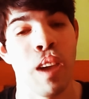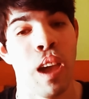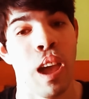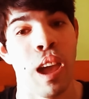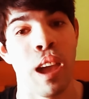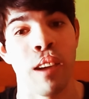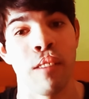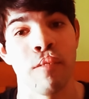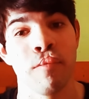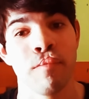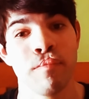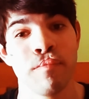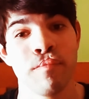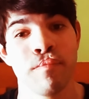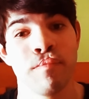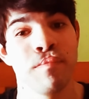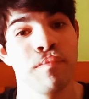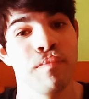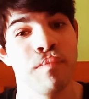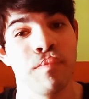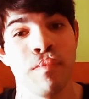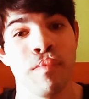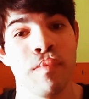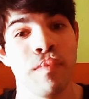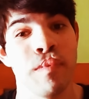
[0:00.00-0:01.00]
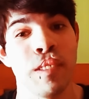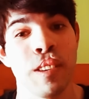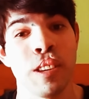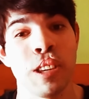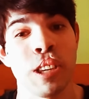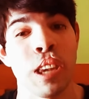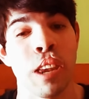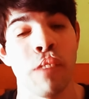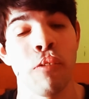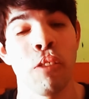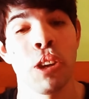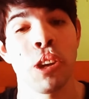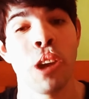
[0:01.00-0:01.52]
Hey.
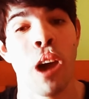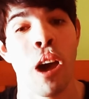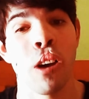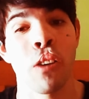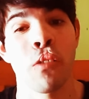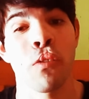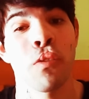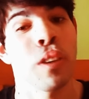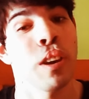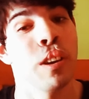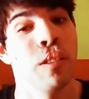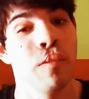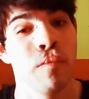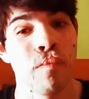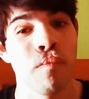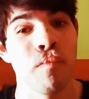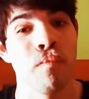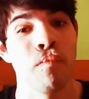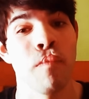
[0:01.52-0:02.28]
Cinematography,